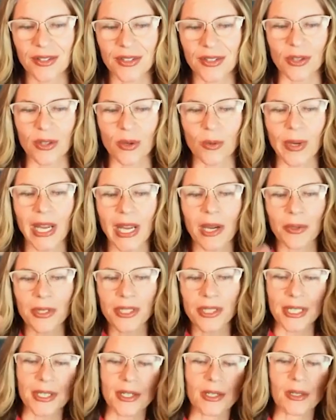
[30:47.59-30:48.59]
So the way I
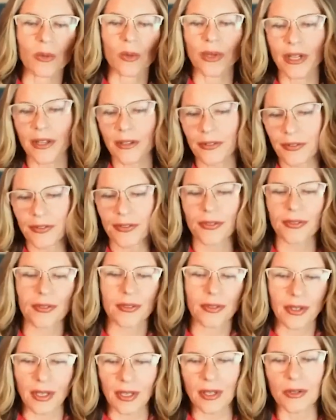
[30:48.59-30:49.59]
would deal with,
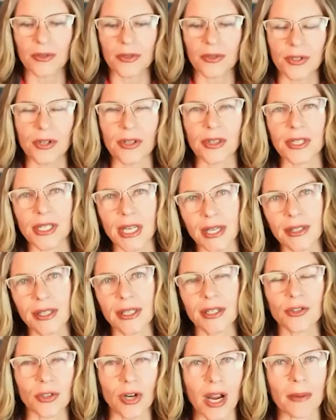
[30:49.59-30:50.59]
sort of the
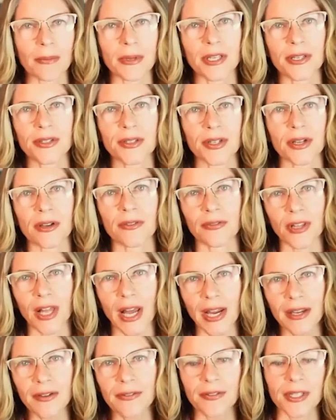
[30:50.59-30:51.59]
daily traumas of
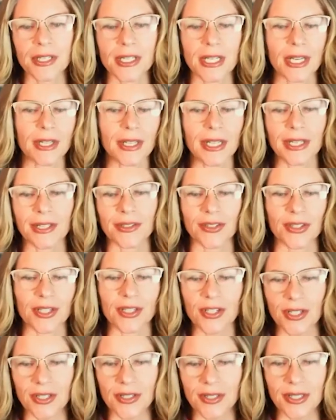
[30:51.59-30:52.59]
life, the daily
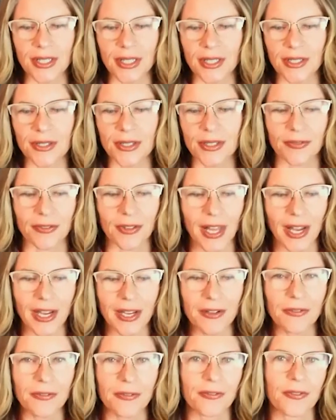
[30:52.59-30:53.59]
exigencies of
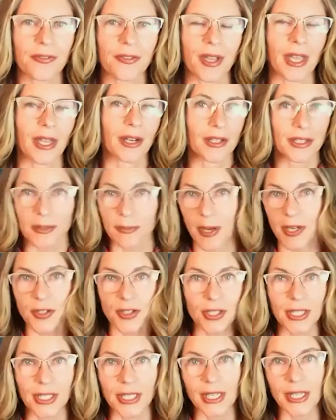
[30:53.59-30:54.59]
life, and
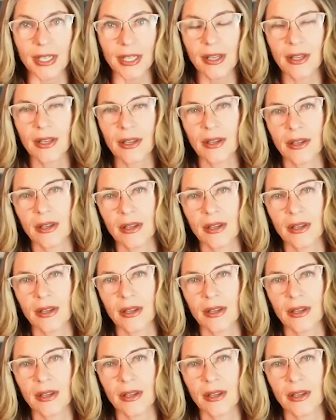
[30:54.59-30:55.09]
especially